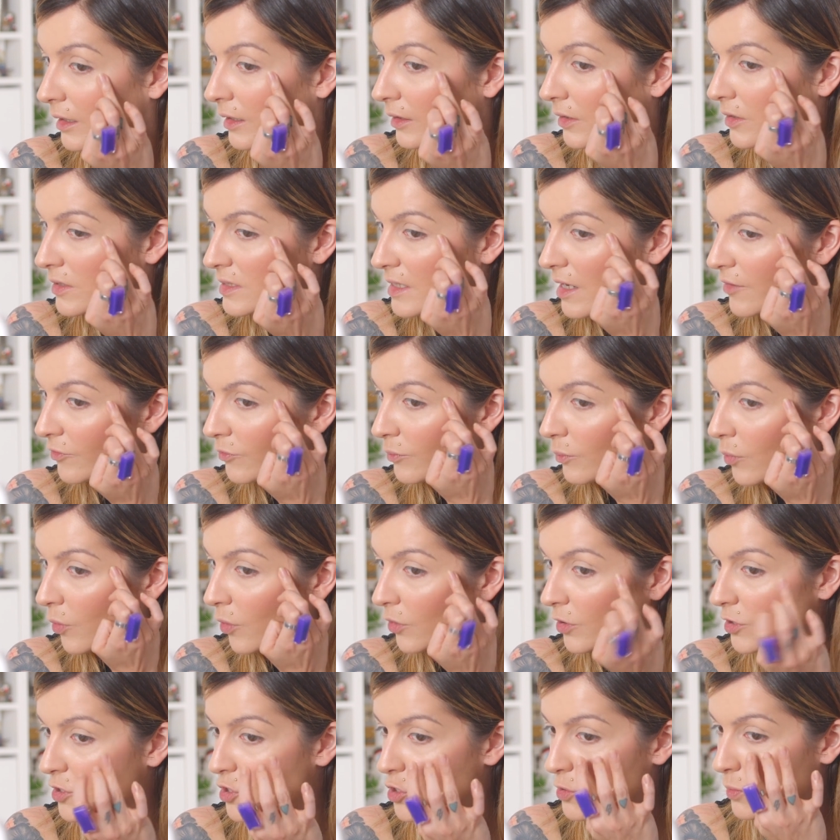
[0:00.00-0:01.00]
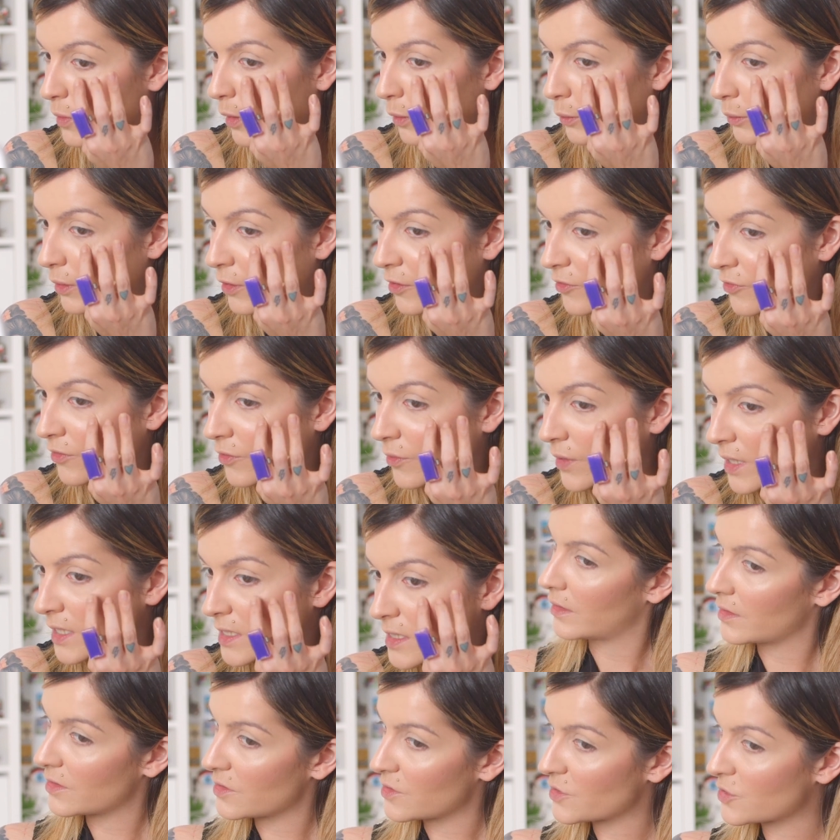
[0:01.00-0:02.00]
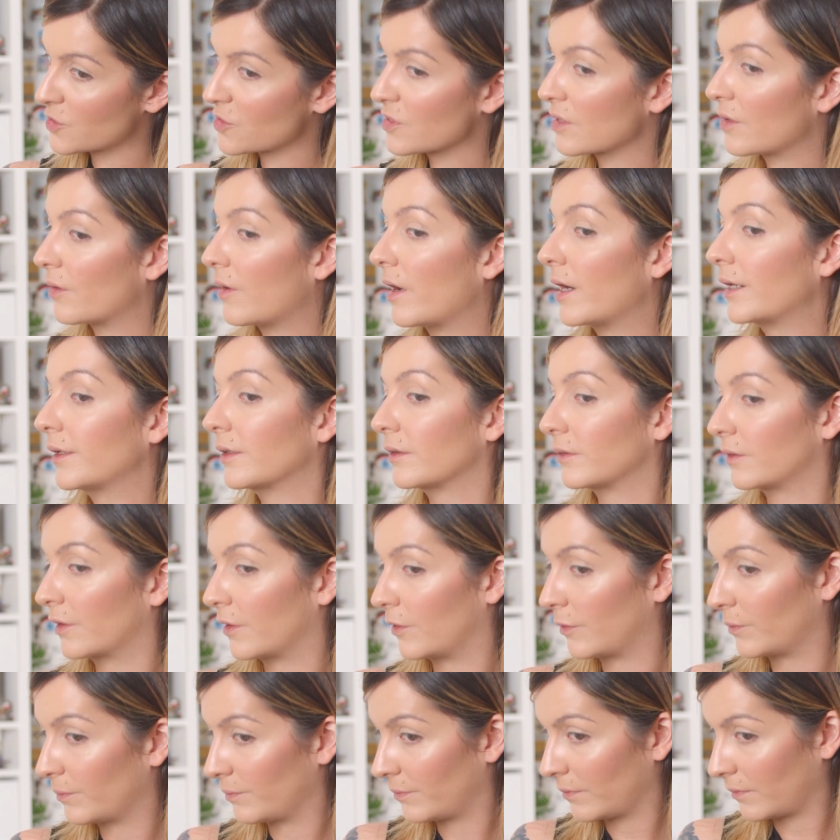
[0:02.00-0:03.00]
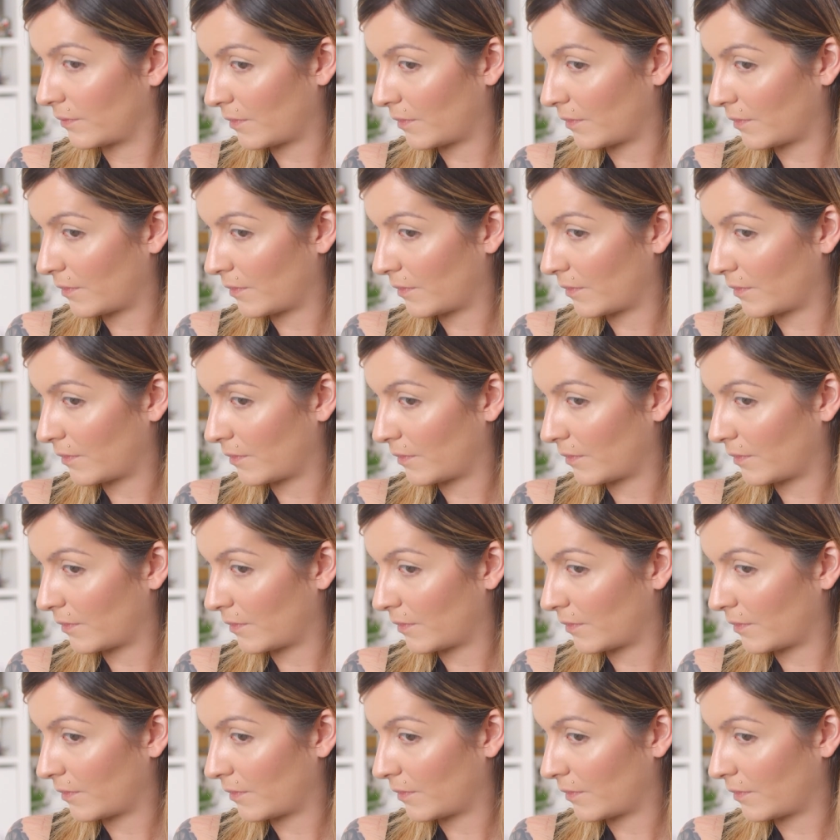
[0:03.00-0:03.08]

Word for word: because I have more control over it. So I don't know.